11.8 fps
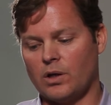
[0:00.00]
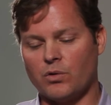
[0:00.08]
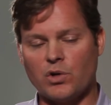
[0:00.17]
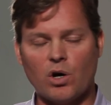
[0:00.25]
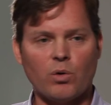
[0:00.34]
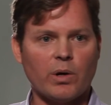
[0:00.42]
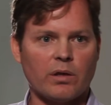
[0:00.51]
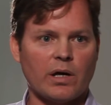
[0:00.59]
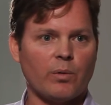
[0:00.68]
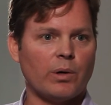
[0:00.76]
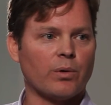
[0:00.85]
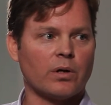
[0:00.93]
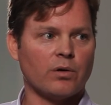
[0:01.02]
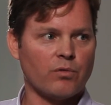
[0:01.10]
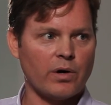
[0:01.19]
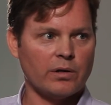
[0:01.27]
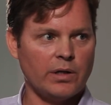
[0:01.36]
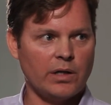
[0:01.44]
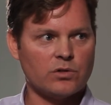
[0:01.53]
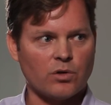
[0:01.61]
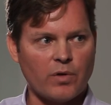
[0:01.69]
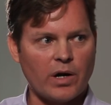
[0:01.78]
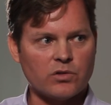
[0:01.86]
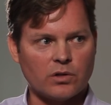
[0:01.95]
you know, knowing that we were going to need to
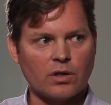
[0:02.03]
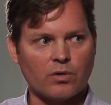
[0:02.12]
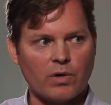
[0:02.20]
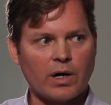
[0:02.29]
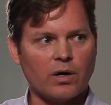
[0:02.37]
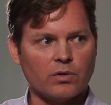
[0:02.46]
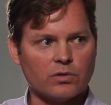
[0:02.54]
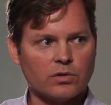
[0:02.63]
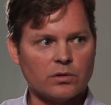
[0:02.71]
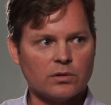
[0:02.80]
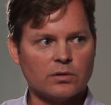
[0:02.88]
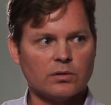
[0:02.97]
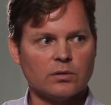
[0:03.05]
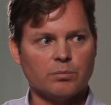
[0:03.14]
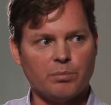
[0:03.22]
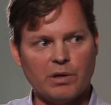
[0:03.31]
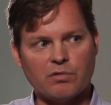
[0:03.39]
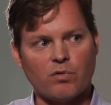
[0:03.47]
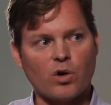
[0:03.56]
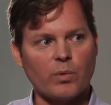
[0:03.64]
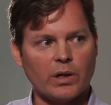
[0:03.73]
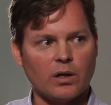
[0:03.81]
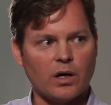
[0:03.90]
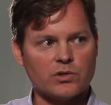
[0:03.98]
raise another round before
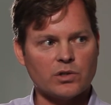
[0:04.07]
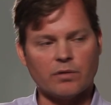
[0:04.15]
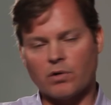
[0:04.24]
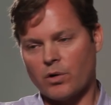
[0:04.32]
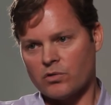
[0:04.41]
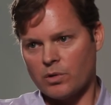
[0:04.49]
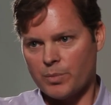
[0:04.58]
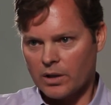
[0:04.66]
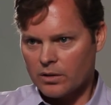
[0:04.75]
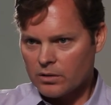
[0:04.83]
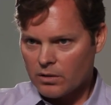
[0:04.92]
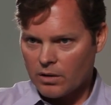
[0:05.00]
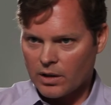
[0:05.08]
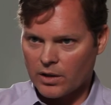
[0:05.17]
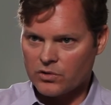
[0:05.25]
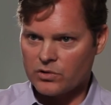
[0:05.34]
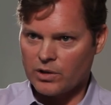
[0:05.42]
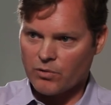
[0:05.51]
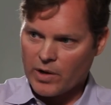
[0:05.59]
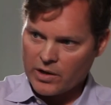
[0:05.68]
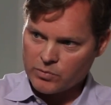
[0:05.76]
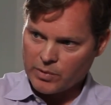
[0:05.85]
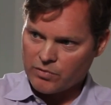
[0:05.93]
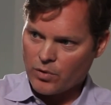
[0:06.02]
we launch, and of course, the big thing is, do you
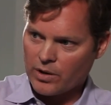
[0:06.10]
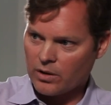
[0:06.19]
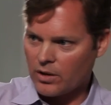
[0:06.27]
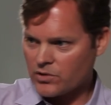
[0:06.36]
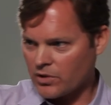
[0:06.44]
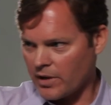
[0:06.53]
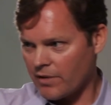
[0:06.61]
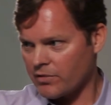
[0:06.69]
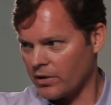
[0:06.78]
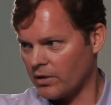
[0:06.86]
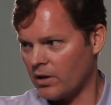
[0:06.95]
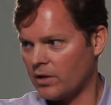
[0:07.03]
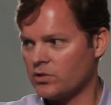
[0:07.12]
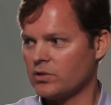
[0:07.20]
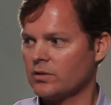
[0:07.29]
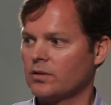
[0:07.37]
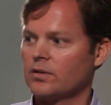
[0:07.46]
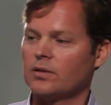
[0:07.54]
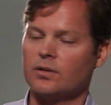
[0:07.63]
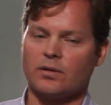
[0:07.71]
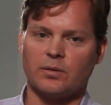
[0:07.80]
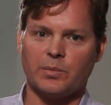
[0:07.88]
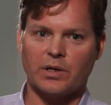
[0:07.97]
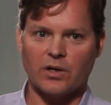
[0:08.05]
raise before you launch or after you launch?
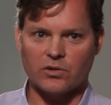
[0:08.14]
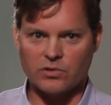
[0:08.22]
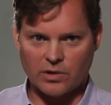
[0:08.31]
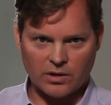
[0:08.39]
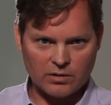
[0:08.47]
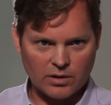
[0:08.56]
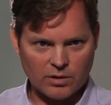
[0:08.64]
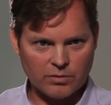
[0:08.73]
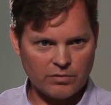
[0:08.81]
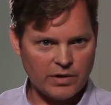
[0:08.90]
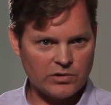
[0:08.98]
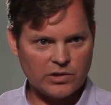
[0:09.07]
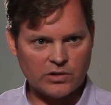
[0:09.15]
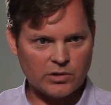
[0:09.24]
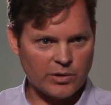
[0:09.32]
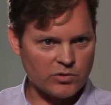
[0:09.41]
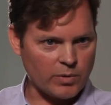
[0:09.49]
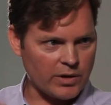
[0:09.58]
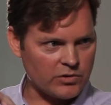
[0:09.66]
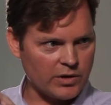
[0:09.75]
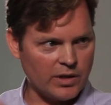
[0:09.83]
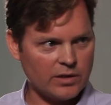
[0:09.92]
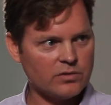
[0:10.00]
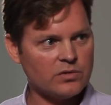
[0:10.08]
Because you you know, VCs always want to
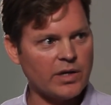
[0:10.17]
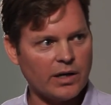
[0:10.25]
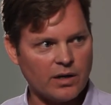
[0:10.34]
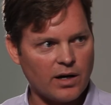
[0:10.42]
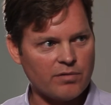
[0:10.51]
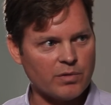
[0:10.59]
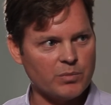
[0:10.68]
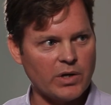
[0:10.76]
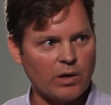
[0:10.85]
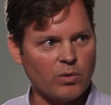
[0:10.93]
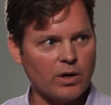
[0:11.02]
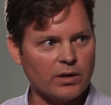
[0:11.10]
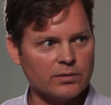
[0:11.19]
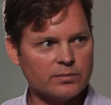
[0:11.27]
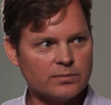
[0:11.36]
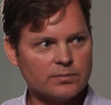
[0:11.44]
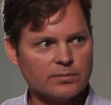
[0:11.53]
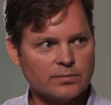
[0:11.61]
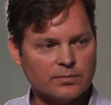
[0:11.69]
see it take off from day one. Sure.